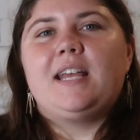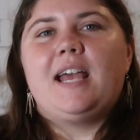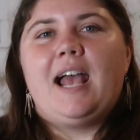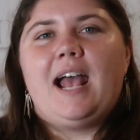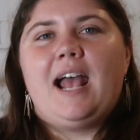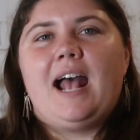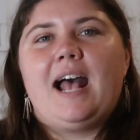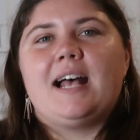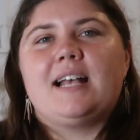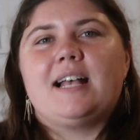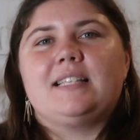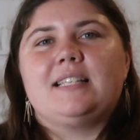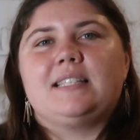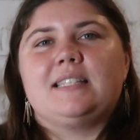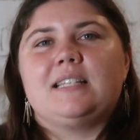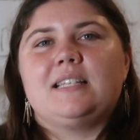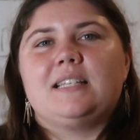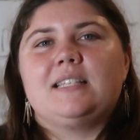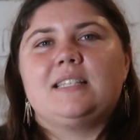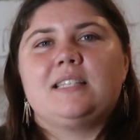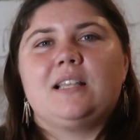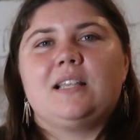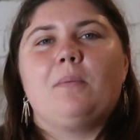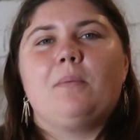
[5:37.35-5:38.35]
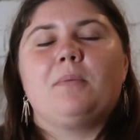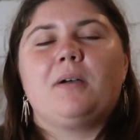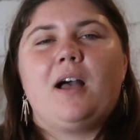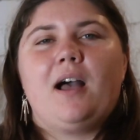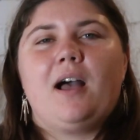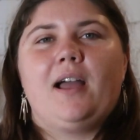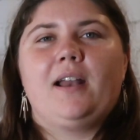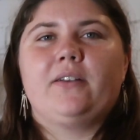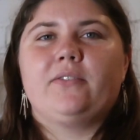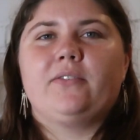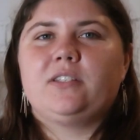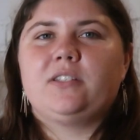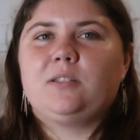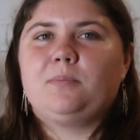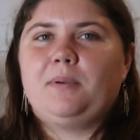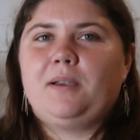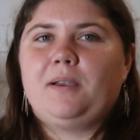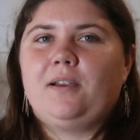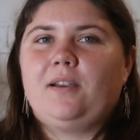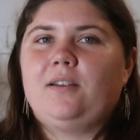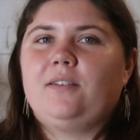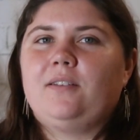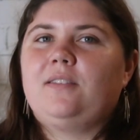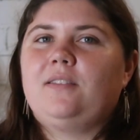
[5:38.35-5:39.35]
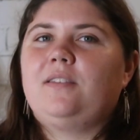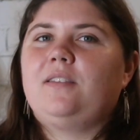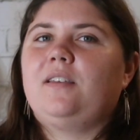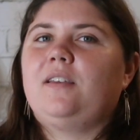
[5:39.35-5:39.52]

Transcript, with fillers: has some kind of spirit.